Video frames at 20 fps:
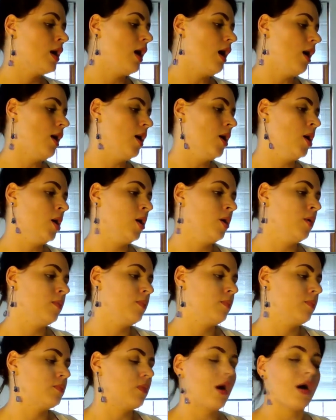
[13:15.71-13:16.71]

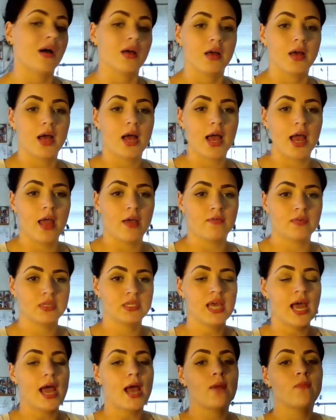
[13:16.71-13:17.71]
I have a
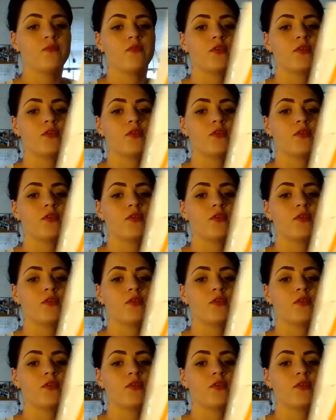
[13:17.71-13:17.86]
tab